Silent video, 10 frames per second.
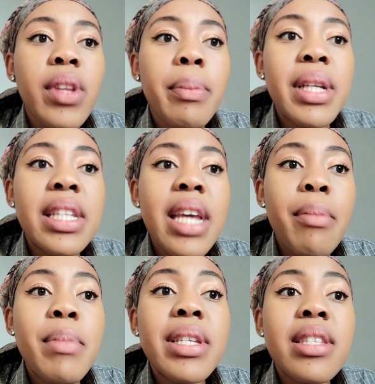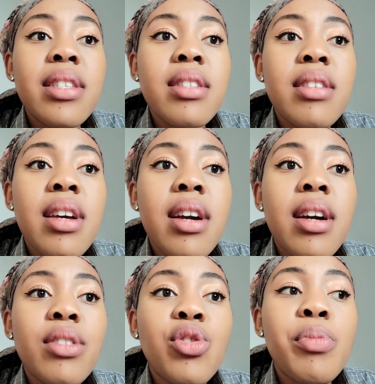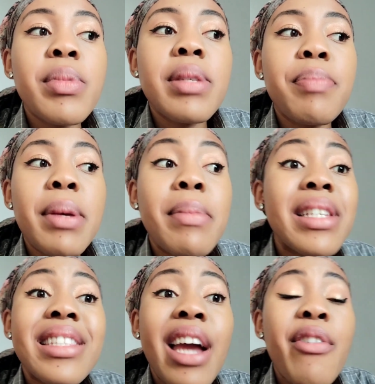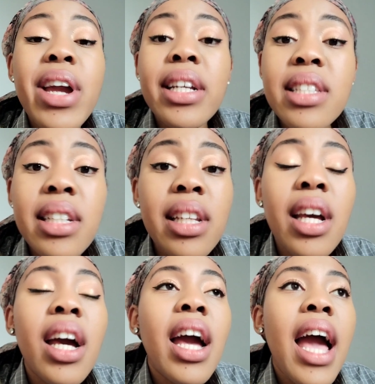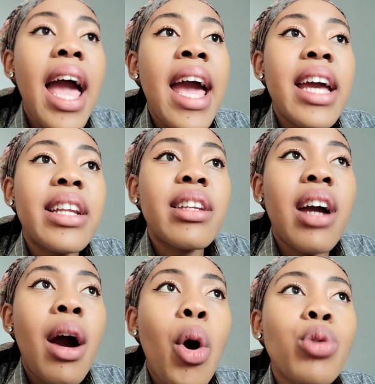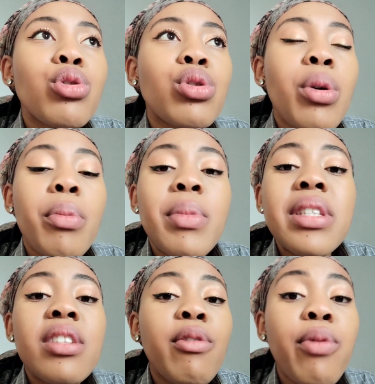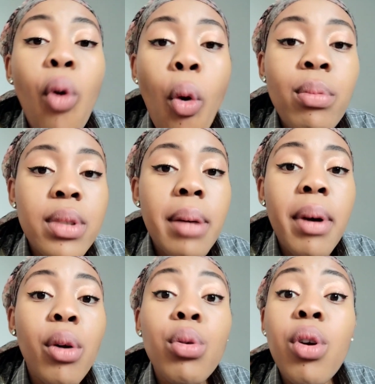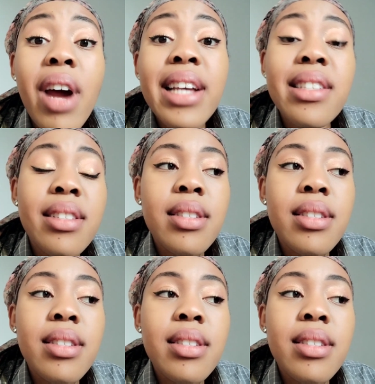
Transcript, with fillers: be mis to mis be misdirected and also misinformed about who Christ